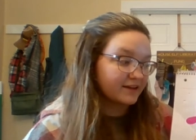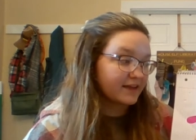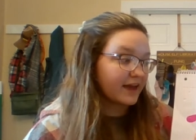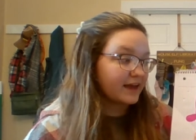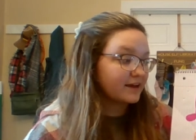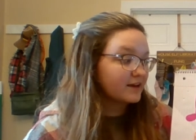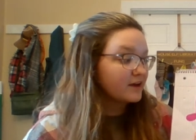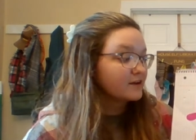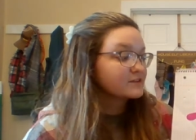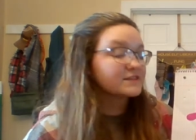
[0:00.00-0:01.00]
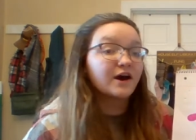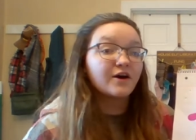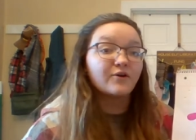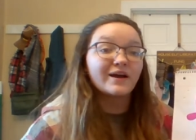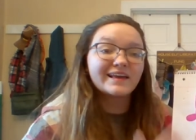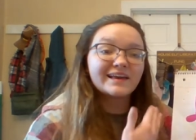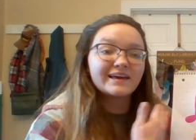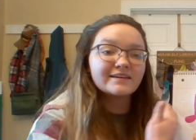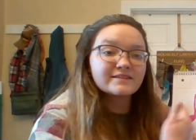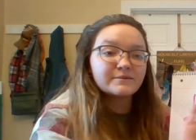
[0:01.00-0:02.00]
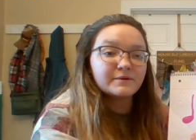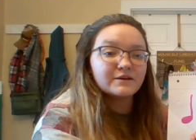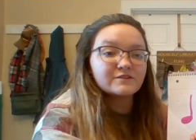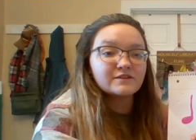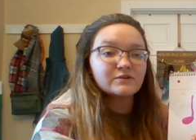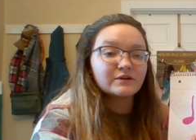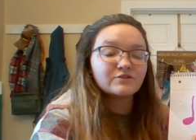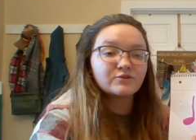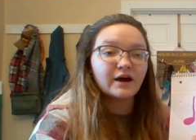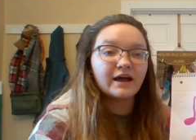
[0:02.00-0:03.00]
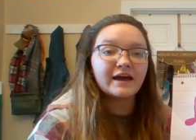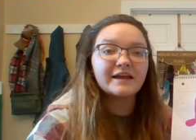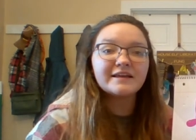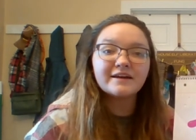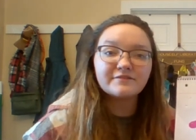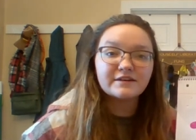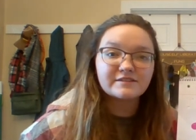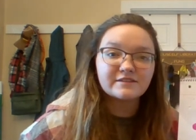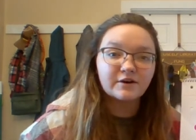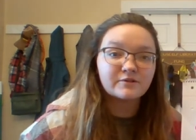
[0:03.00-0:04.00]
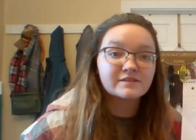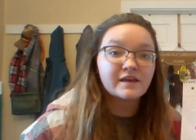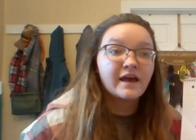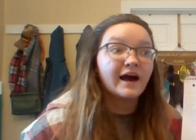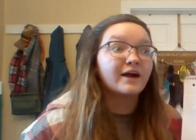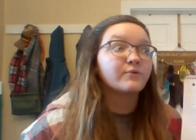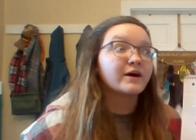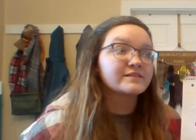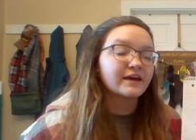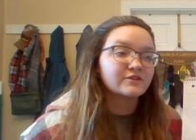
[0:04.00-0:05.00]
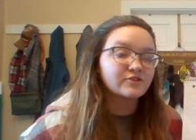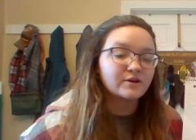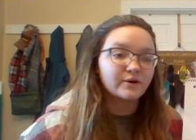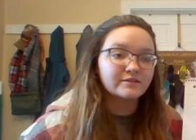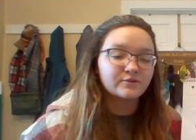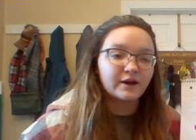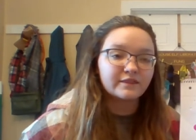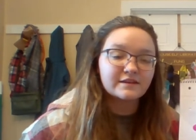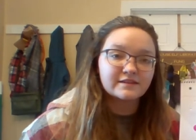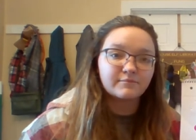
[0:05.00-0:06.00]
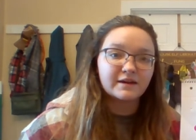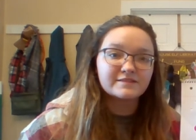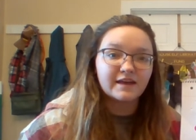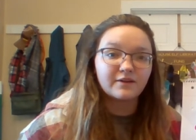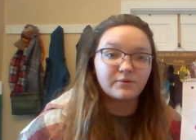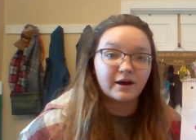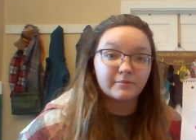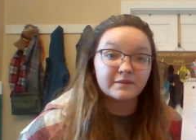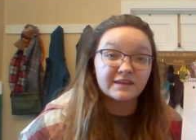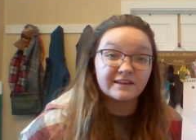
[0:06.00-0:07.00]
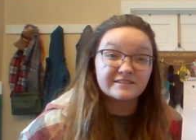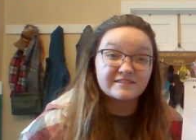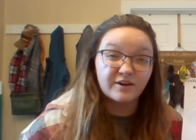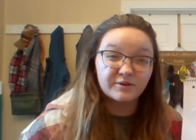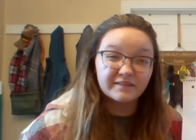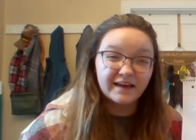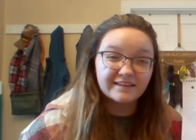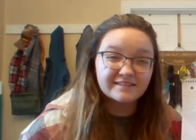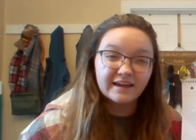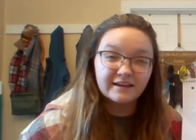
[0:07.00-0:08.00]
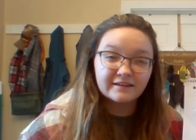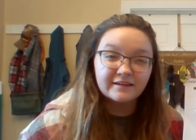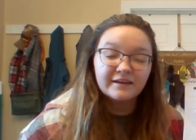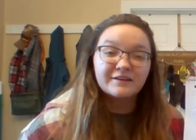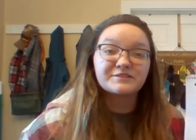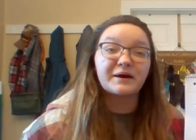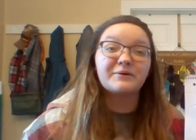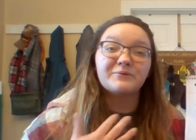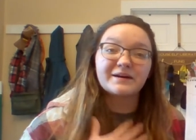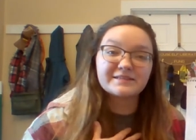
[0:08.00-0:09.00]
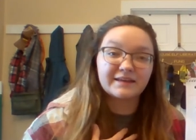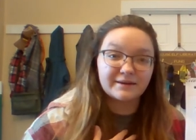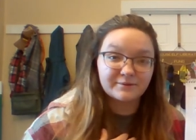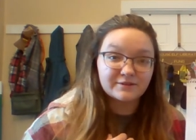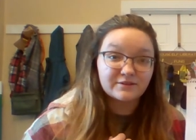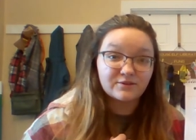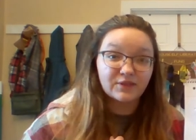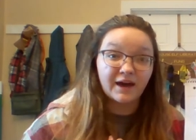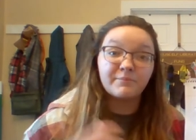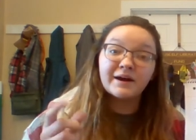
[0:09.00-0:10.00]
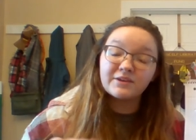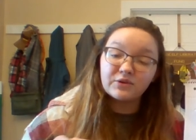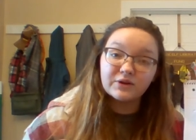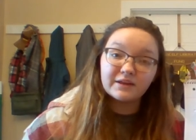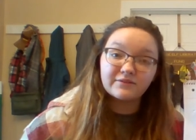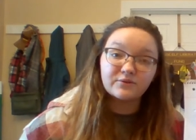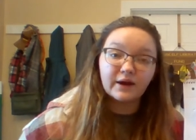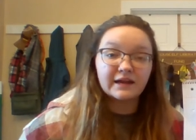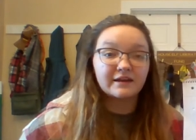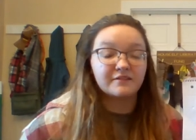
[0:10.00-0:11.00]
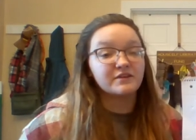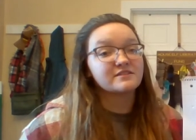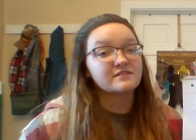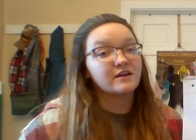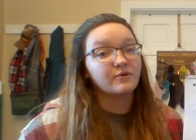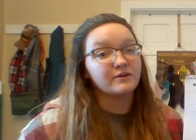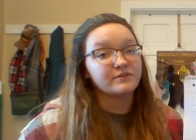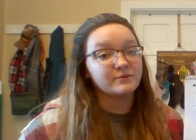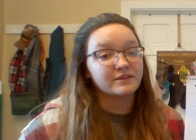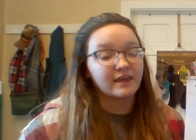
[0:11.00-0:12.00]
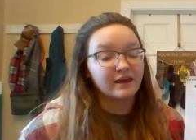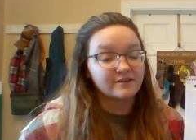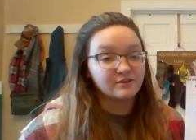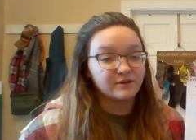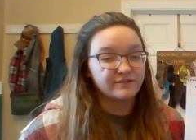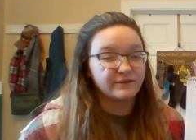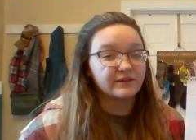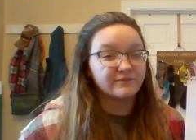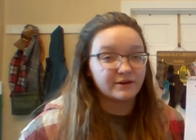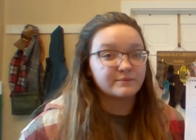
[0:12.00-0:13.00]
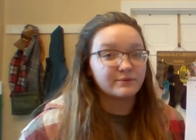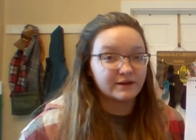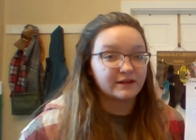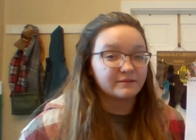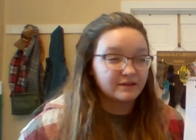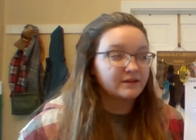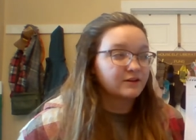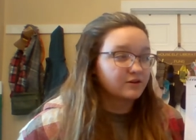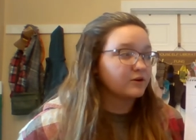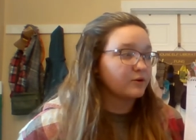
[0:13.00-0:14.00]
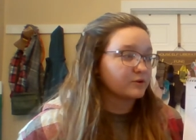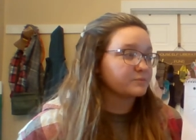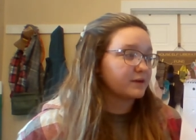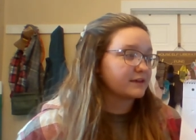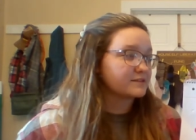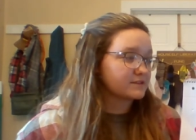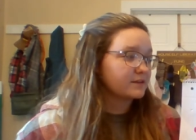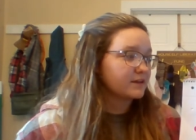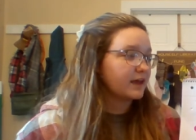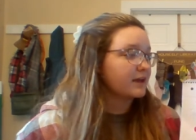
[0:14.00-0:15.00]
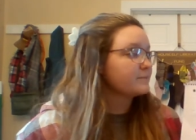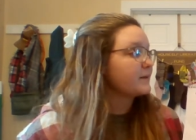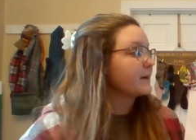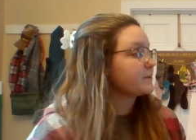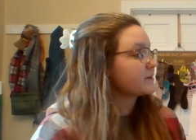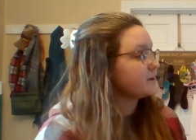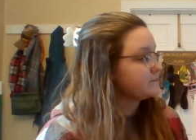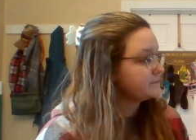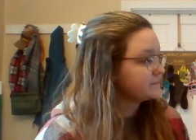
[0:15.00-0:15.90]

okay? So, easy peasy, you can draw any of these notes. I was actually going to write this on my sidewalk, but then it snowed last night, so I wasn't able to do that. But you could even write it in the snow if you would like to, if you live in a pretty cold place, okay? Poppy, come here.